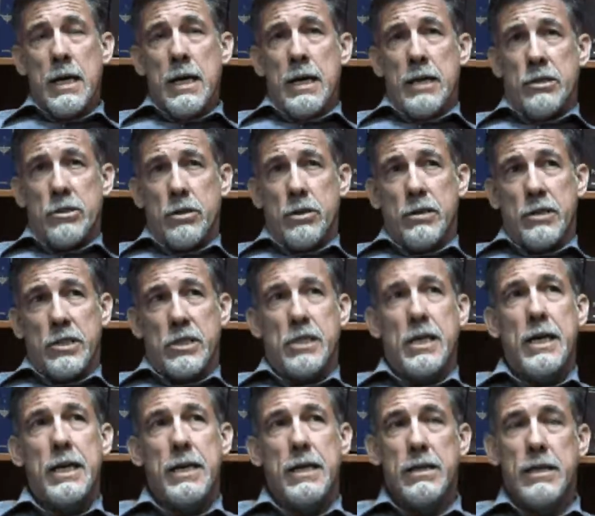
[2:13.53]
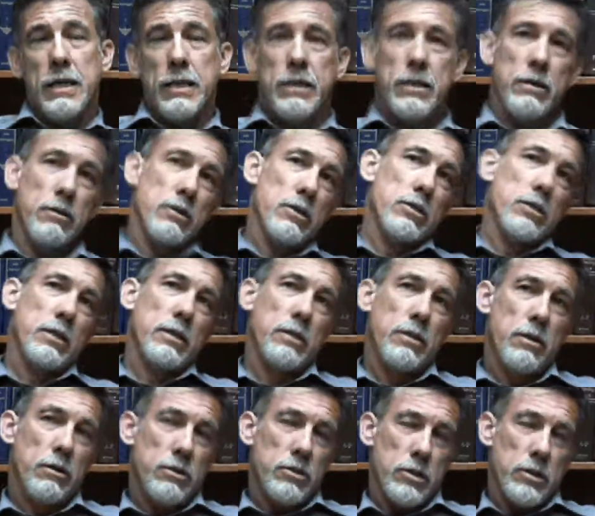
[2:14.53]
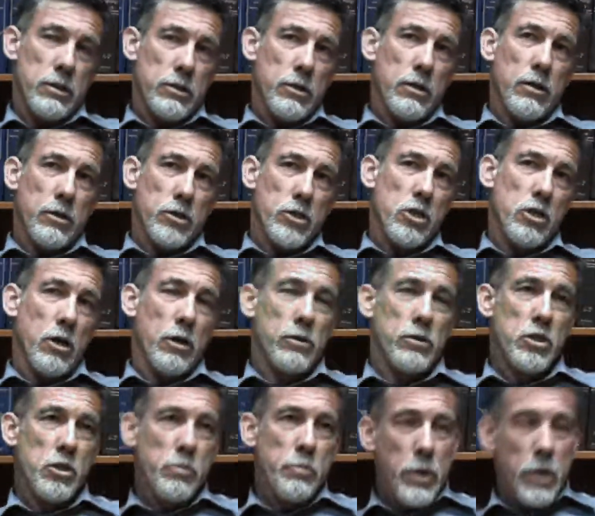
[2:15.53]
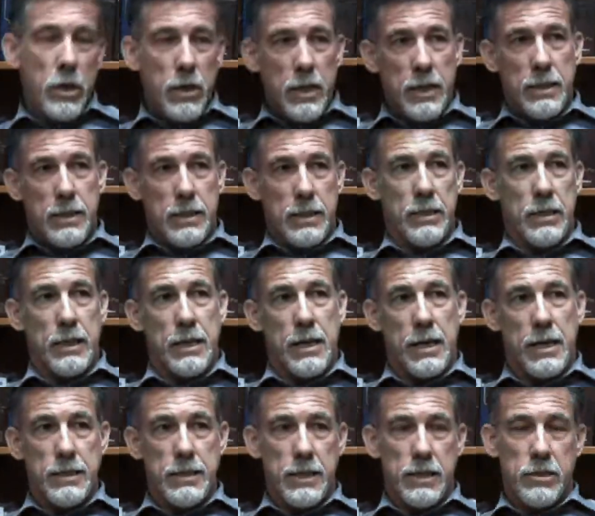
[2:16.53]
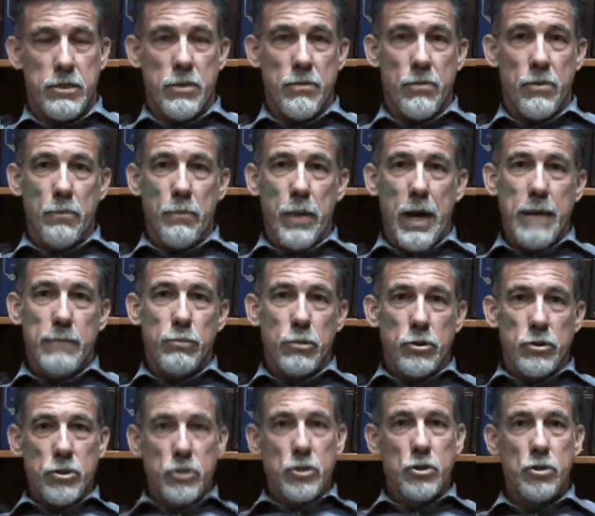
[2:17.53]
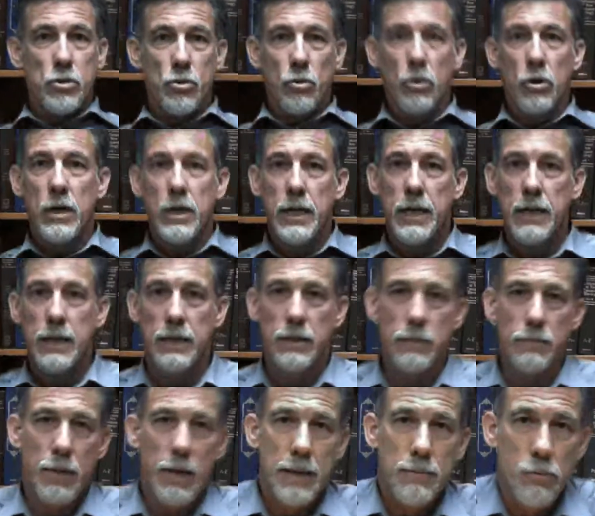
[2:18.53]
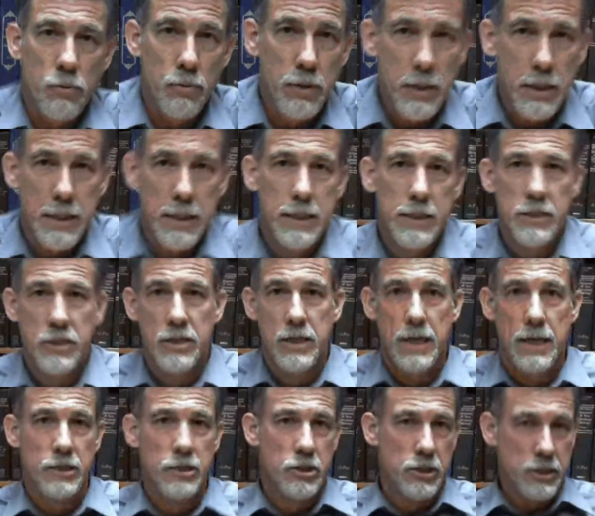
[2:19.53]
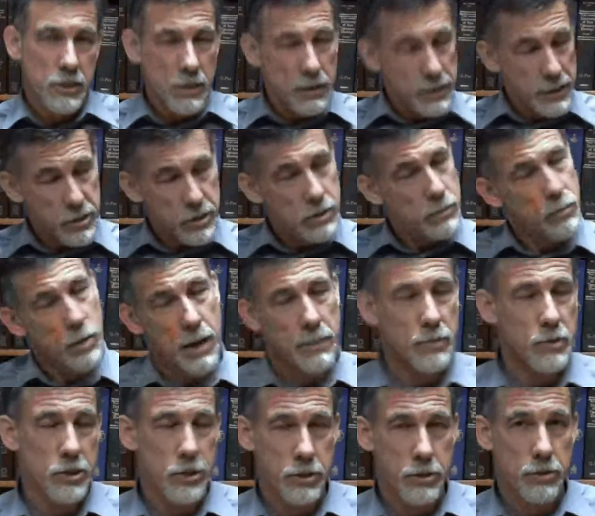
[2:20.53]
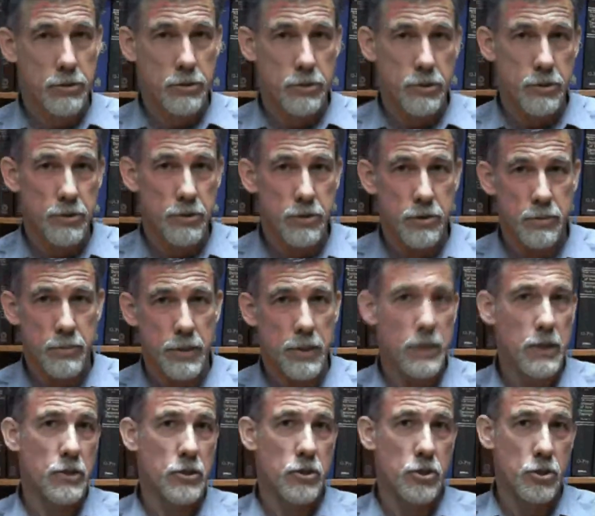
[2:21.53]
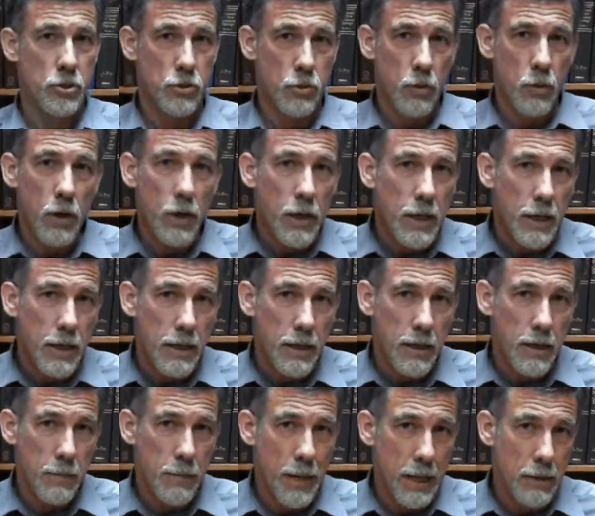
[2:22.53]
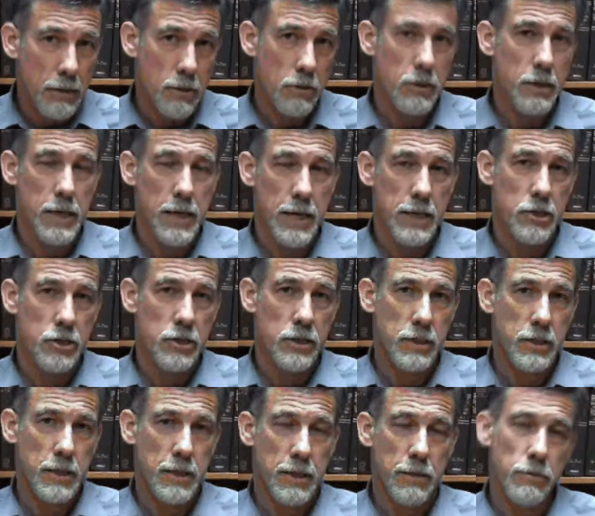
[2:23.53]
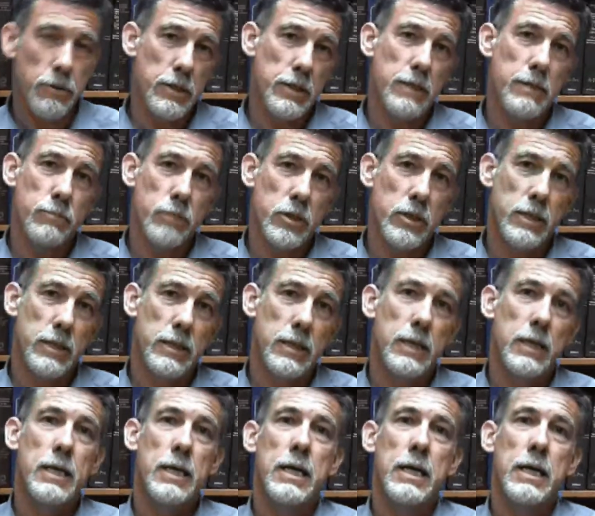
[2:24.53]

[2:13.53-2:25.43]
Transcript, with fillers: And so it's saying that there is a there's a, a, spirit in the context of the Bible story, and the Bible really is not just a list of propositional truths, but a story about creation and redemption.